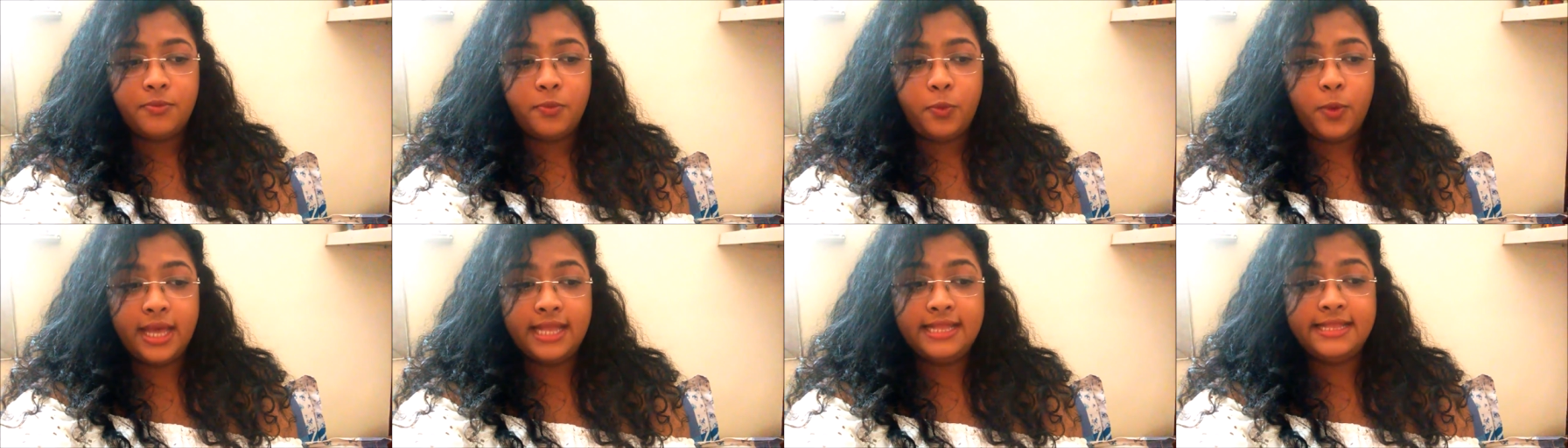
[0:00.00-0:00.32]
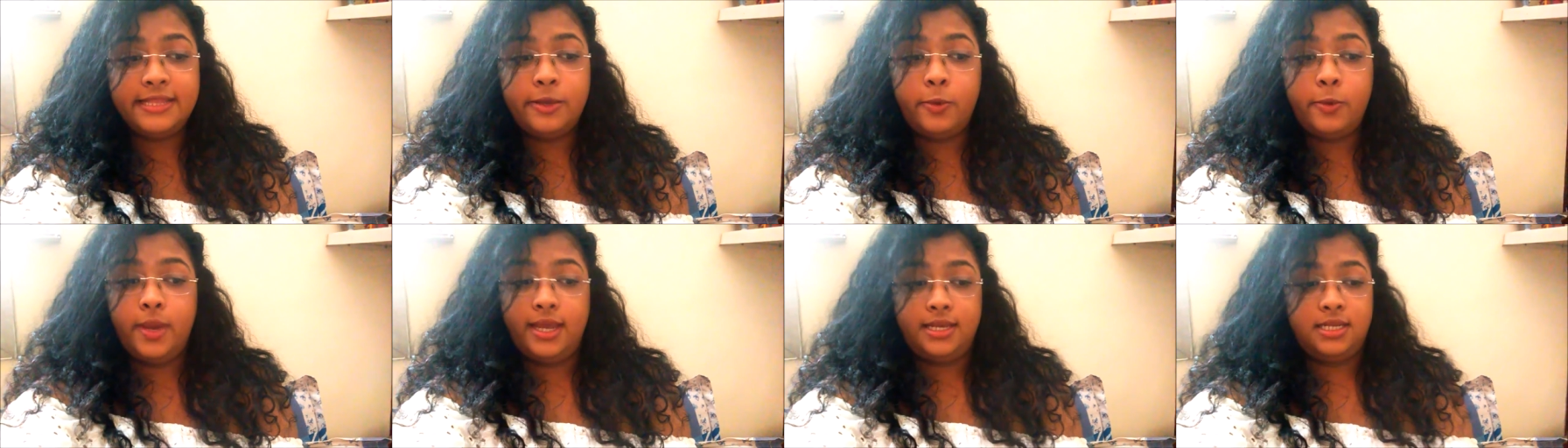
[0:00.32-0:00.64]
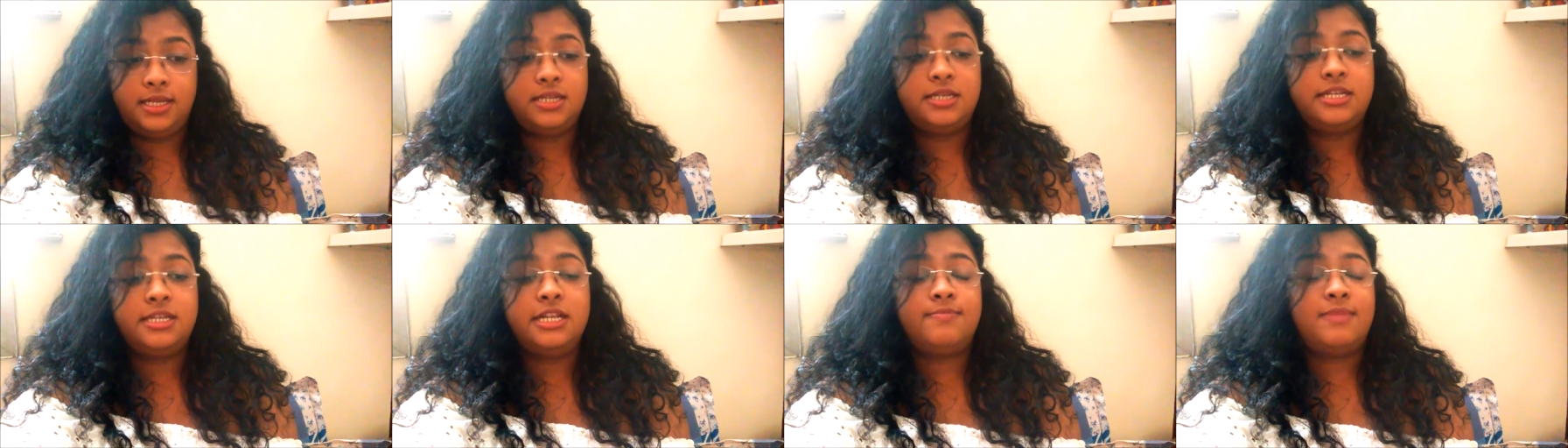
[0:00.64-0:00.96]
well, they
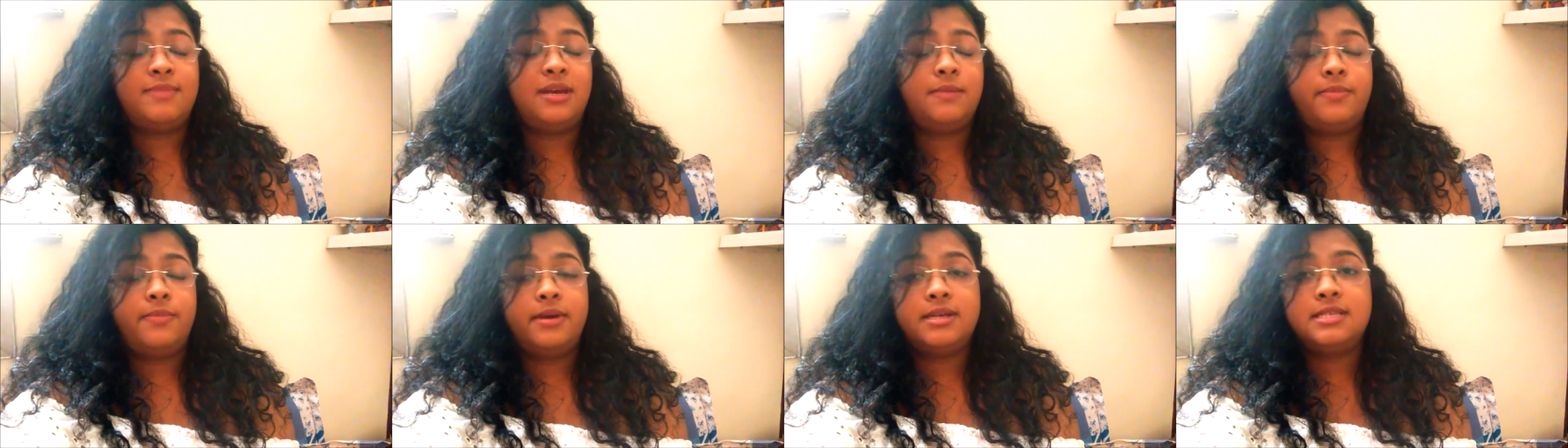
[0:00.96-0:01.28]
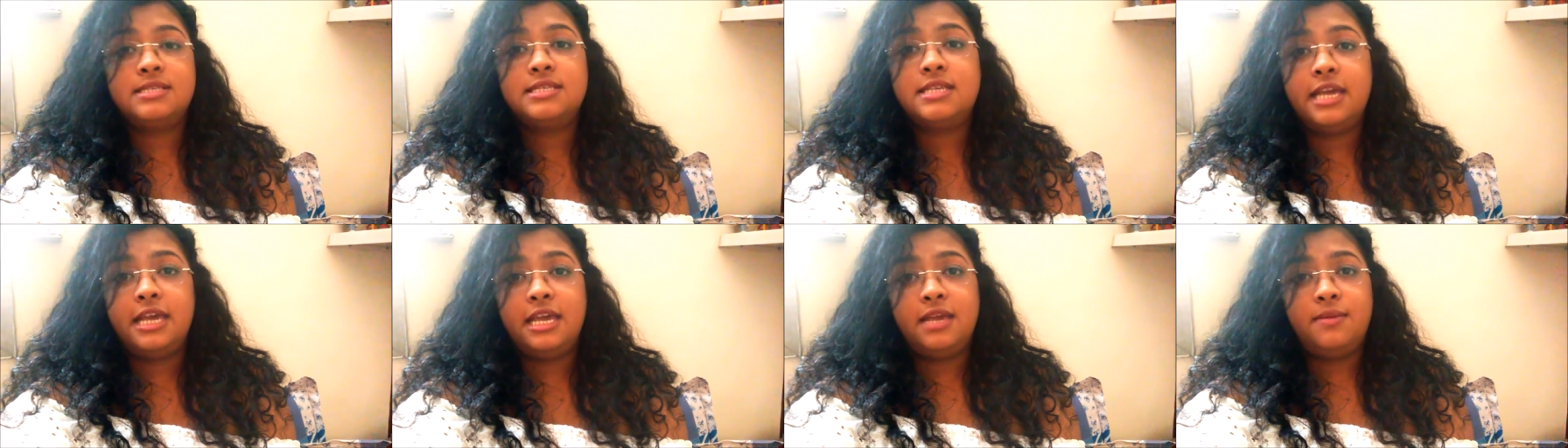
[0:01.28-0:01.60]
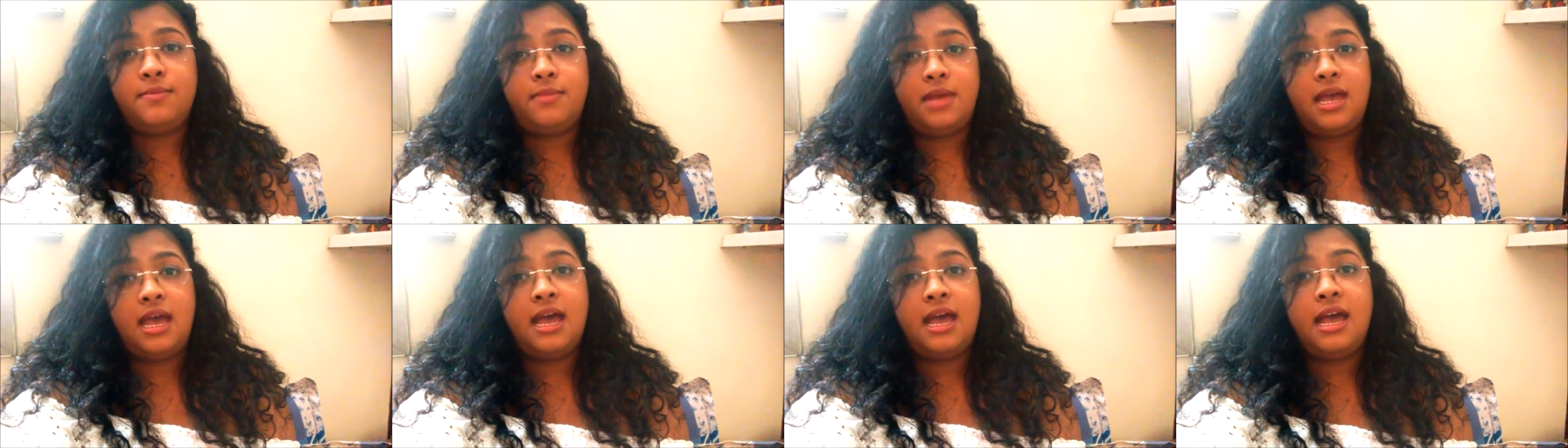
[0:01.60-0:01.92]
waited till my bus
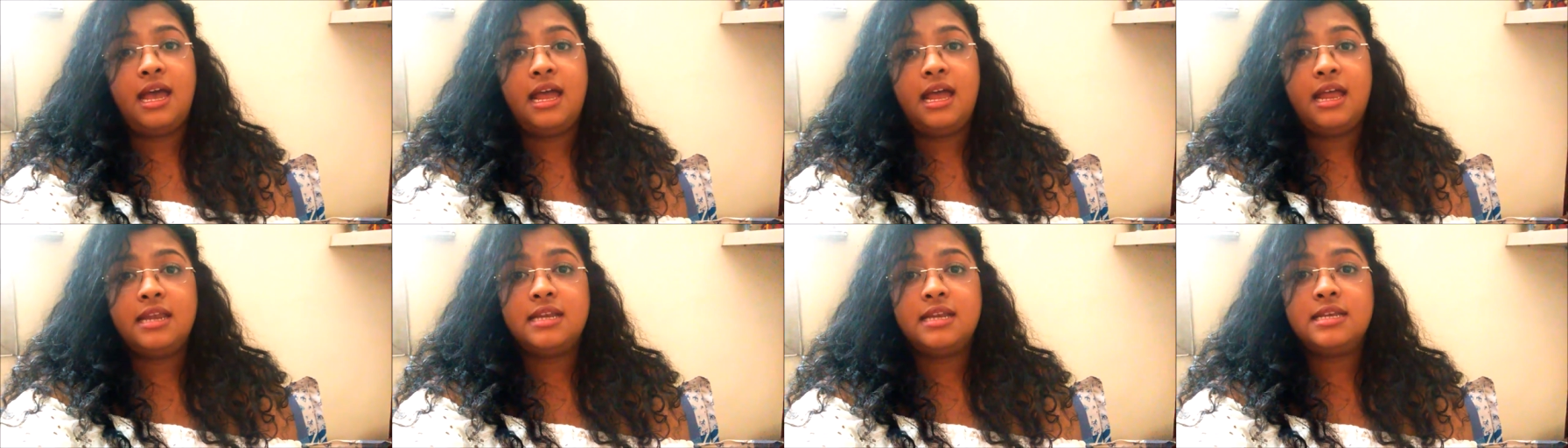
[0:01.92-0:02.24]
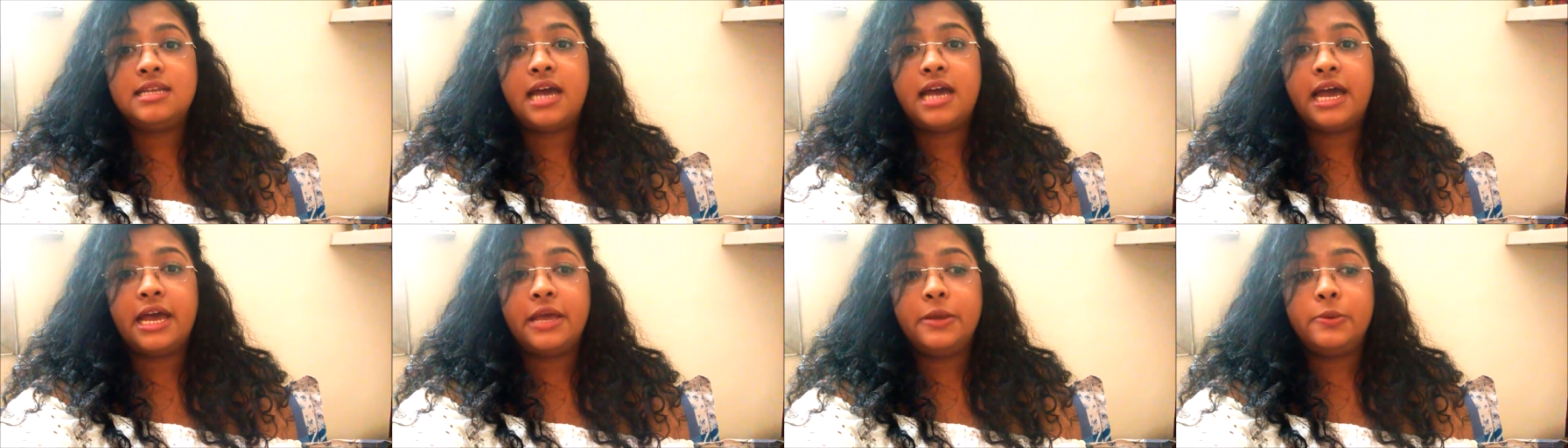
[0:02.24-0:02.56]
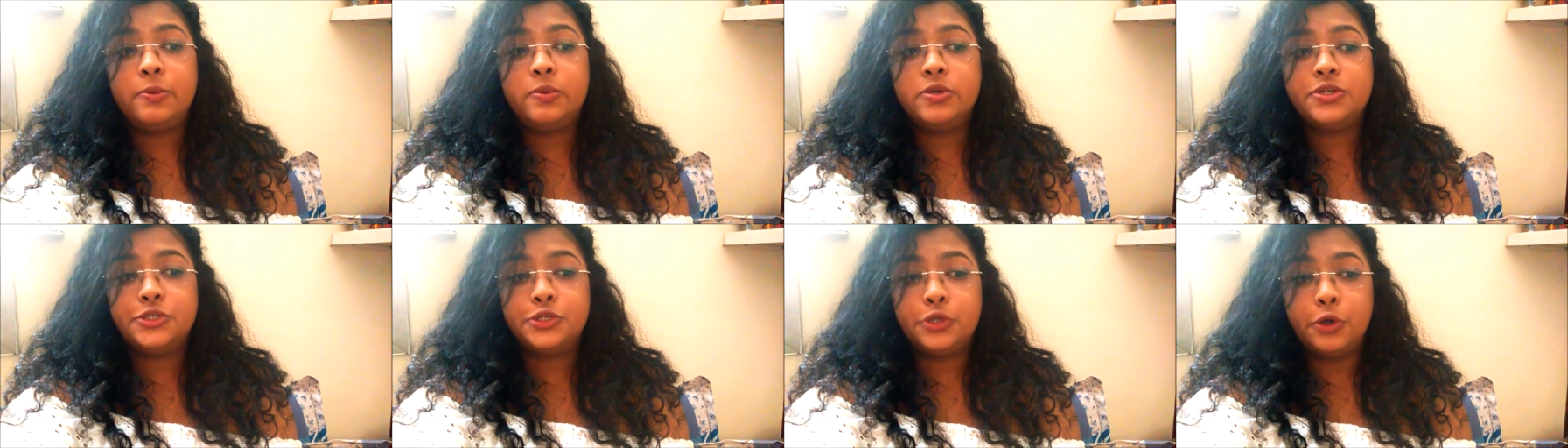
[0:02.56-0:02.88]
came and I
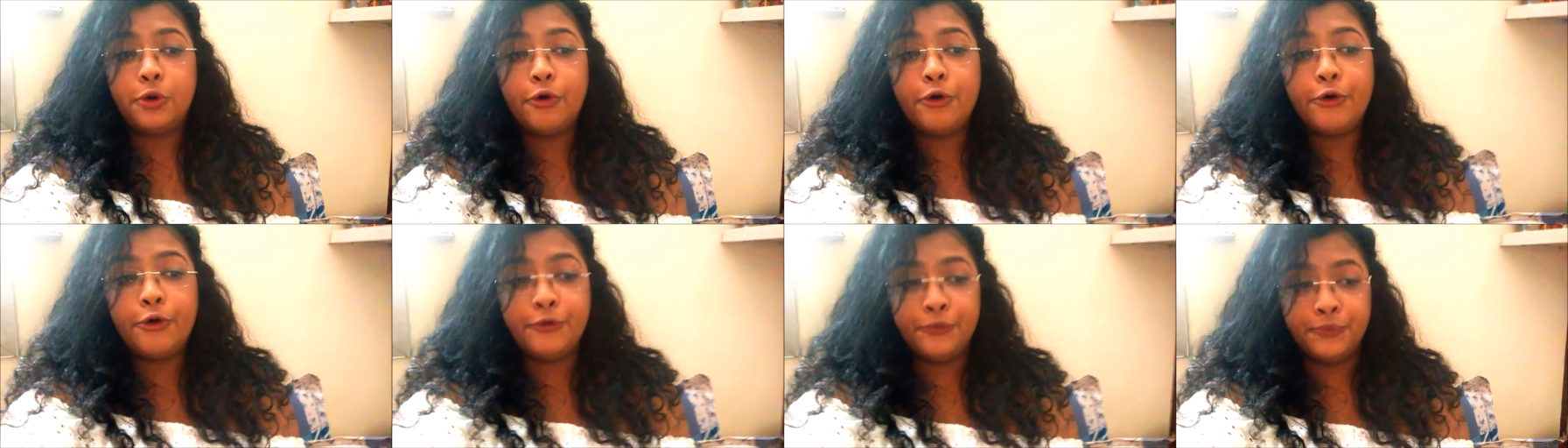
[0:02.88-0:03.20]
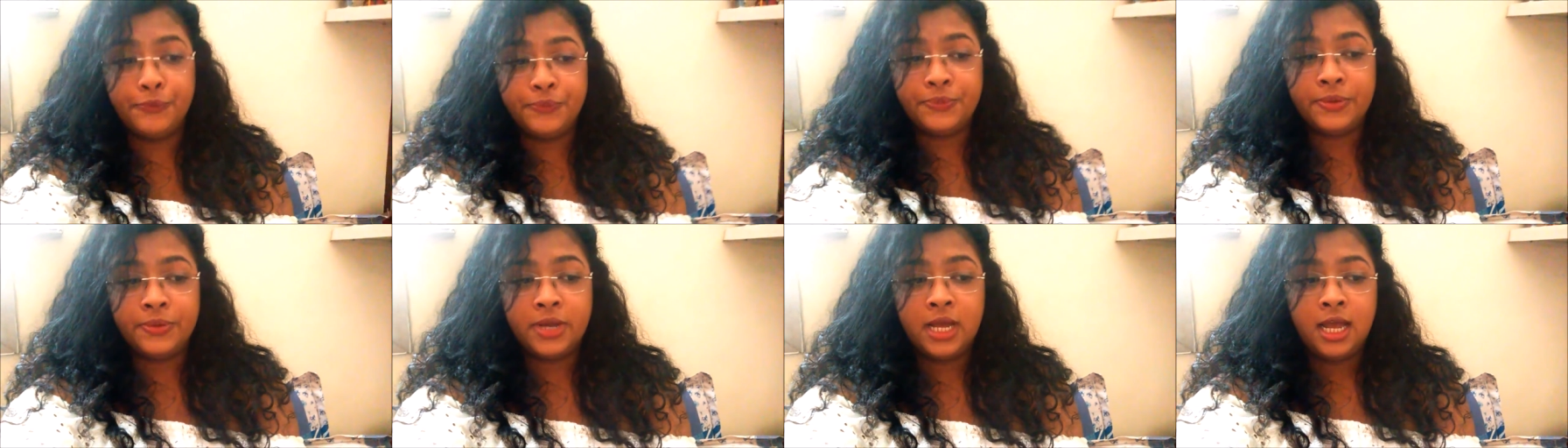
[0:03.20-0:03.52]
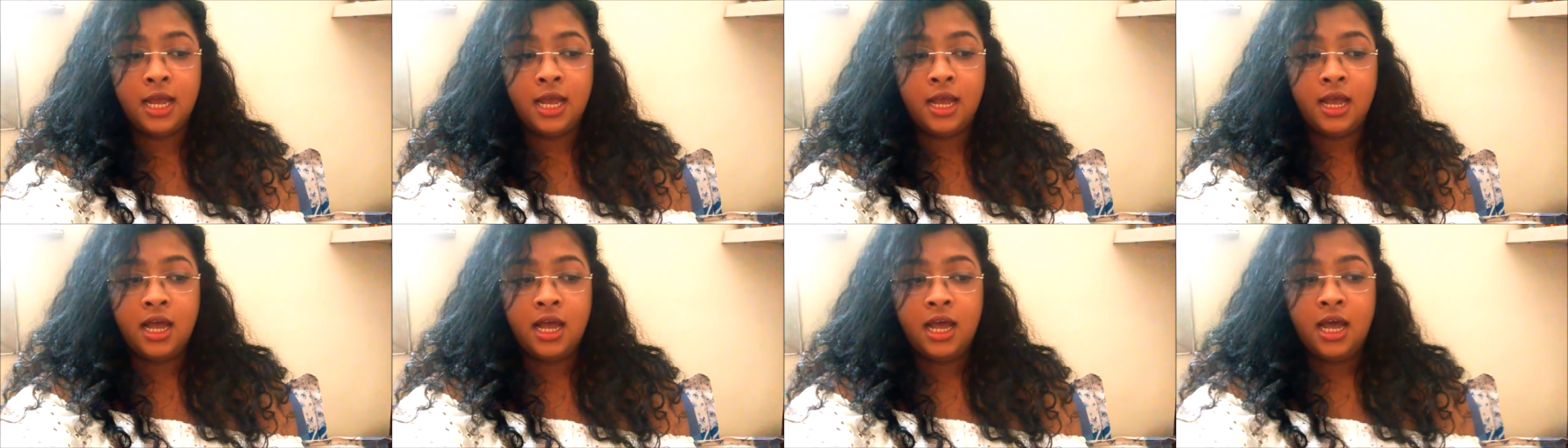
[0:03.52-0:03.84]
was home.
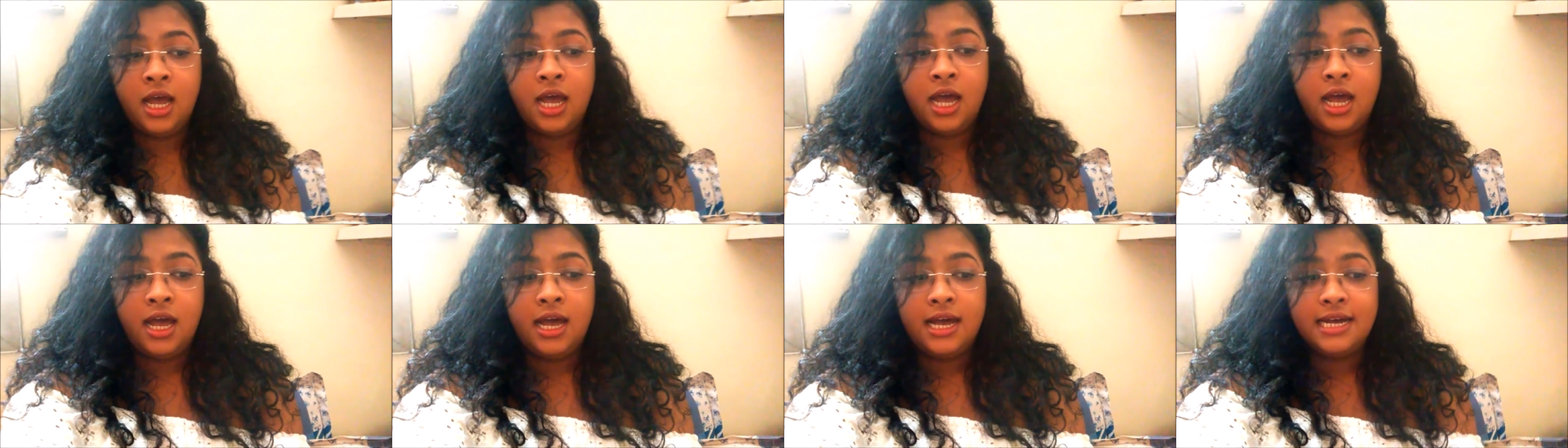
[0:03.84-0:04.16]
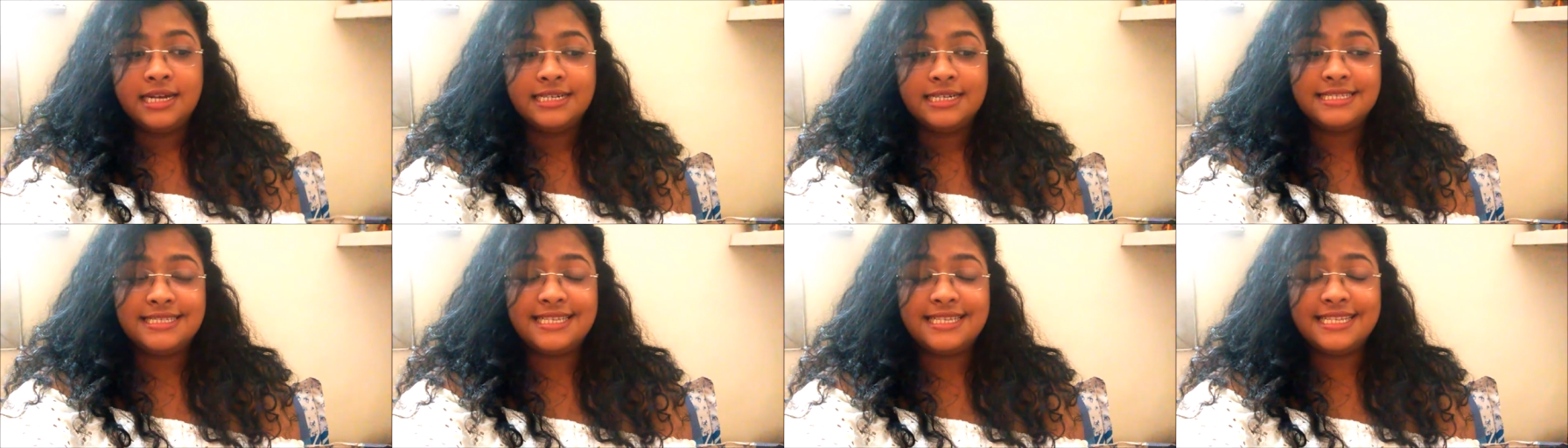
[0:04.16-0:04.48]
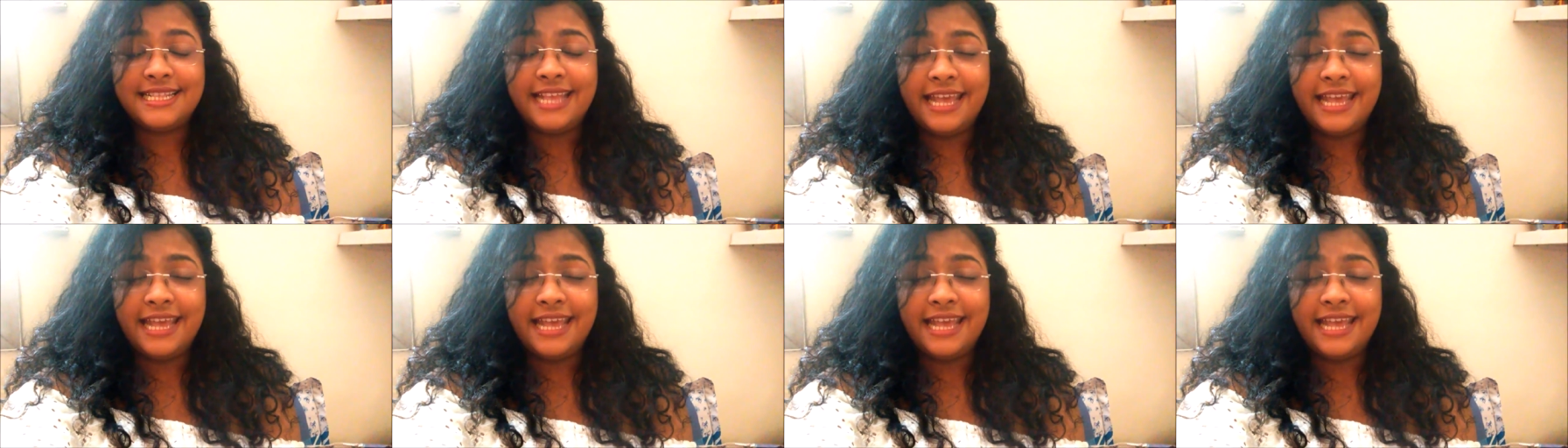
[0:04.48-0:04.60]
The